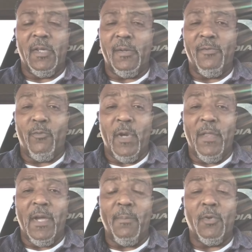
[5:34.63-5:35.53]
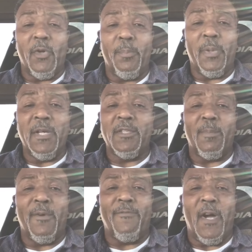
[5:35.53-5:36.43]
Well, rather, I'm going to pray
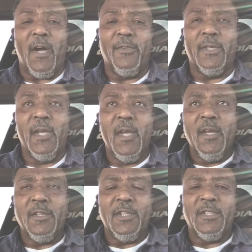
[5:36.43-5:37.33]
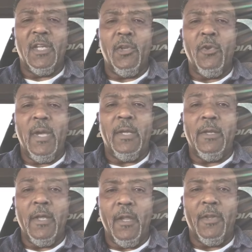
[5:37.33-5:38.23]
to my Father to send you
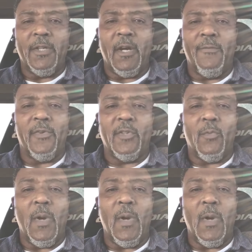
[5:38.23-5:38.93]
another comforter.